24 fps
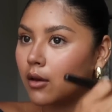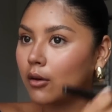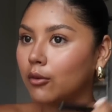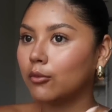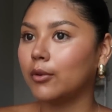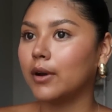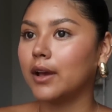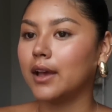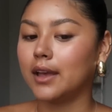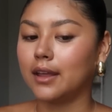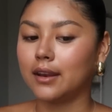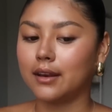
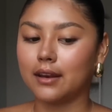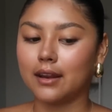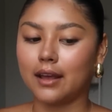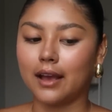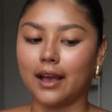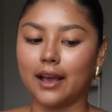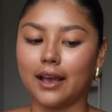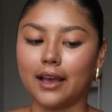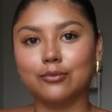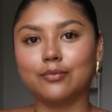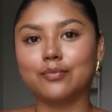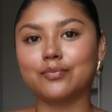when
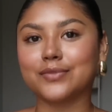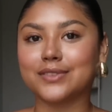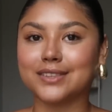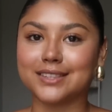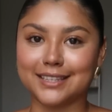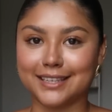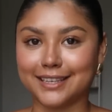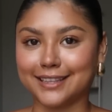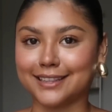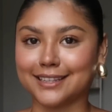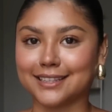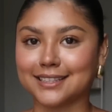I'm
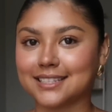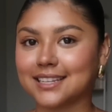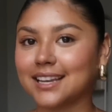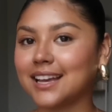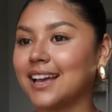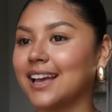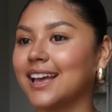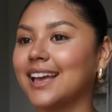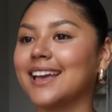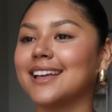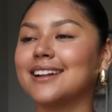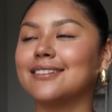seeing this
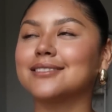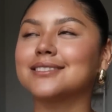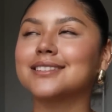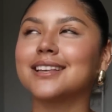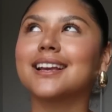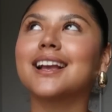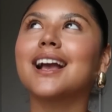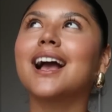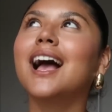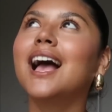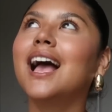guy and I was like,